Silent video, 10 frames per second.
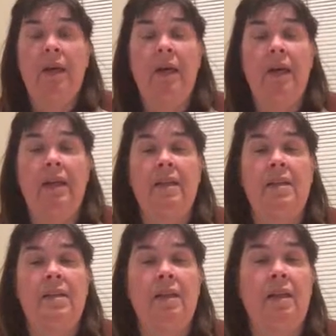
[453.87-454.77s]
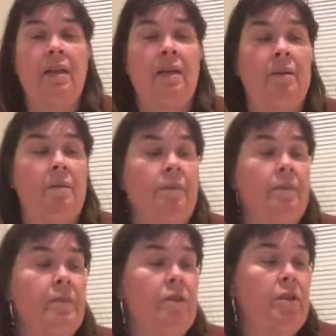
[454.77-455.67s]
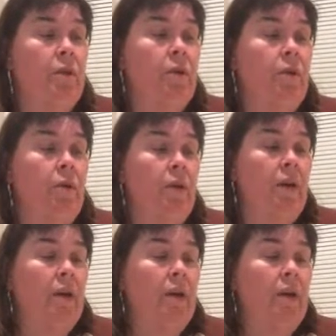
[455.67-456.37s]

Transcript: And so